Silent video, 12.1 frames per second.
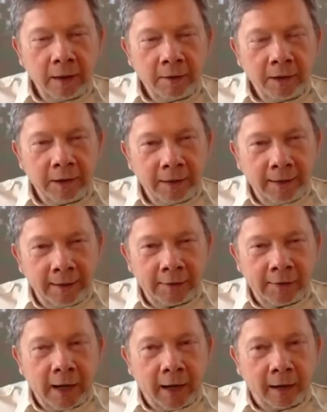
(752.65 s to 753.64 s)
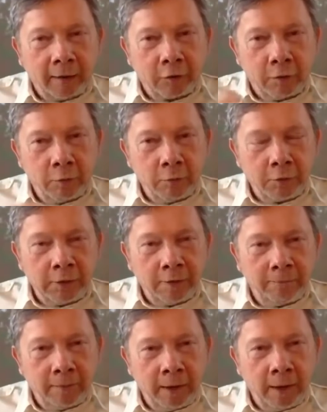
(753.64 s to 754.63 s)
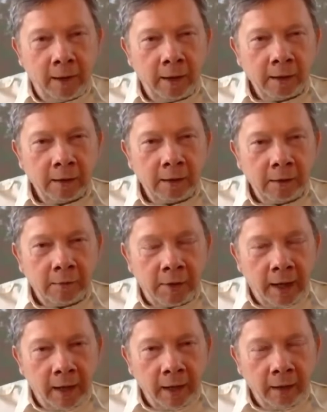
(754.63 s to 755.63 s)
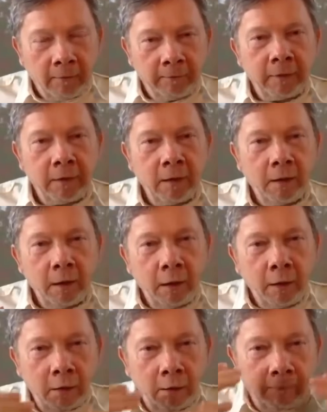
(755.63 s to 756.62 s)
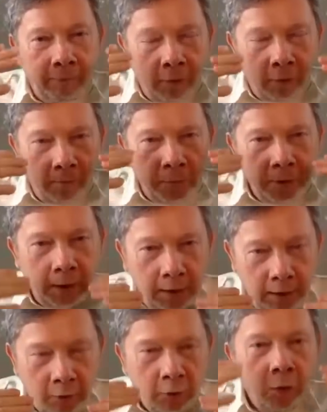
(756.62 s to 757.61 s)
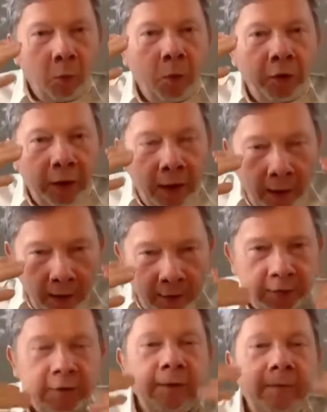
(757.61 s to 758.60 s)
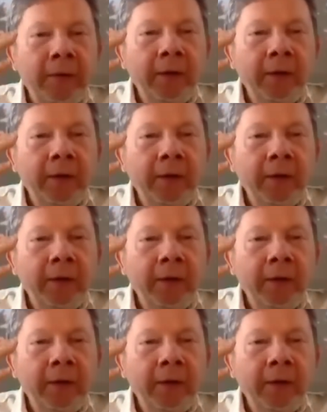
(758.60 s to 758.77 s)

that is exclusively derived from the ego, which is